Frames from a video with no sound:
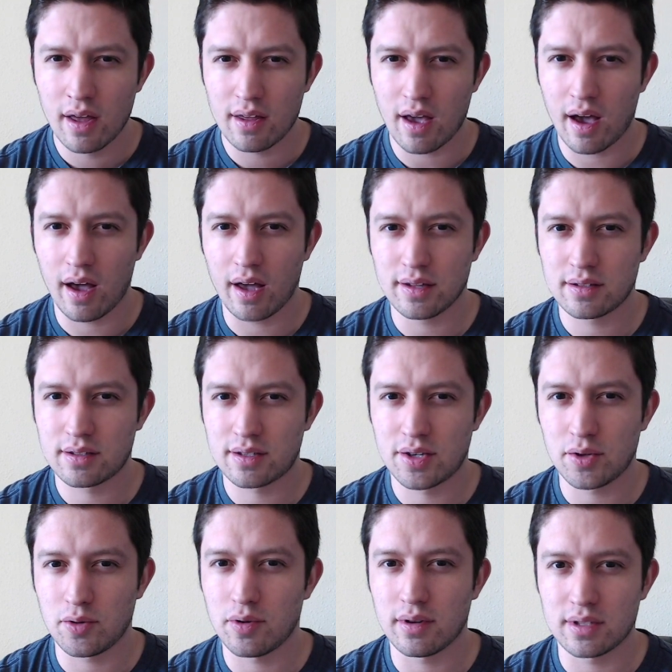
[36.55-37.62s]

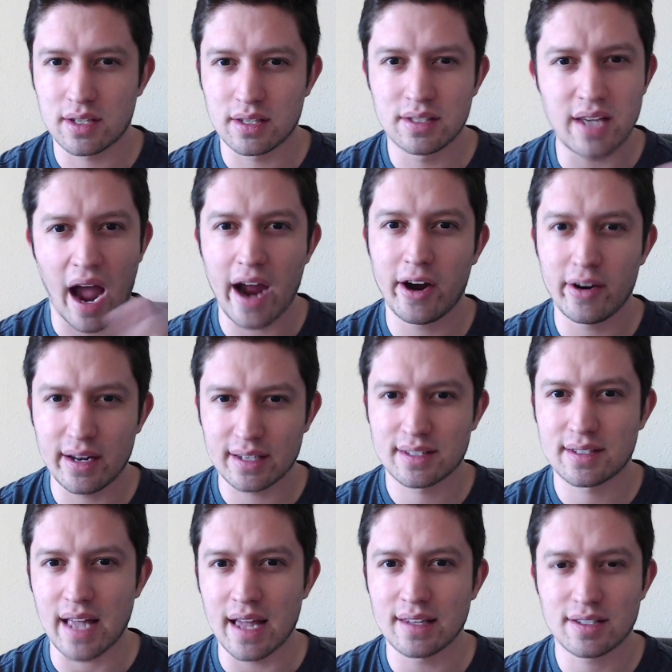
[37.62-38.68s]
to its entire
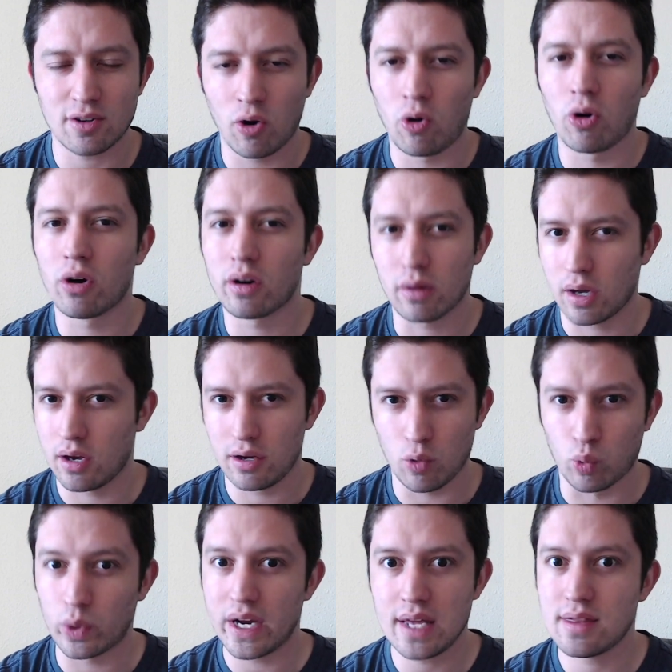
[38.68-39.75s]
extent or
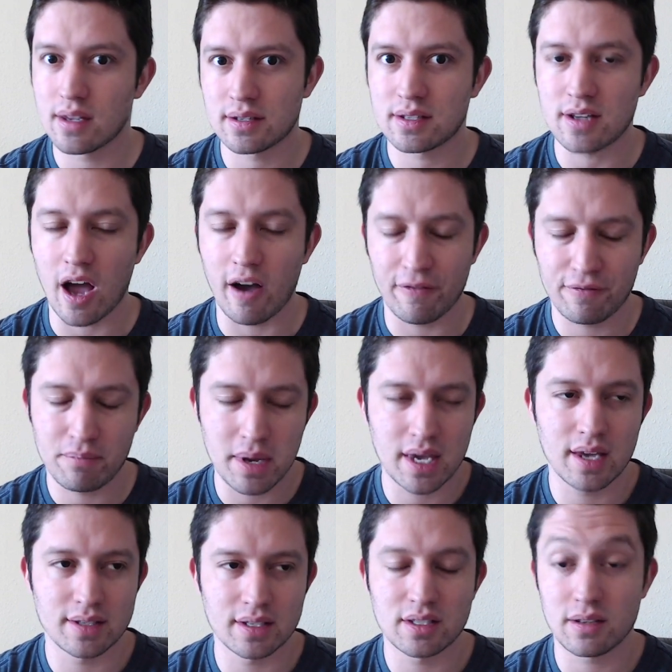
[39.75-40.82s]
read the stuff
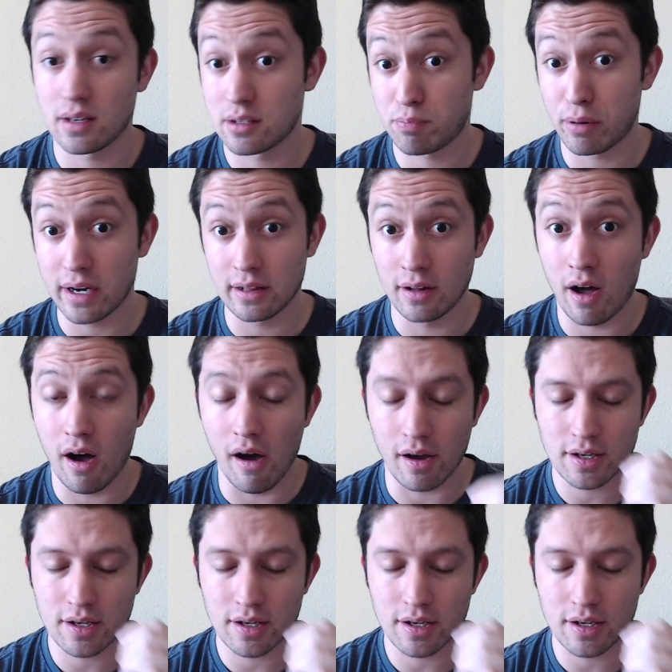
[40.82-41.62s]
because it's pretty long.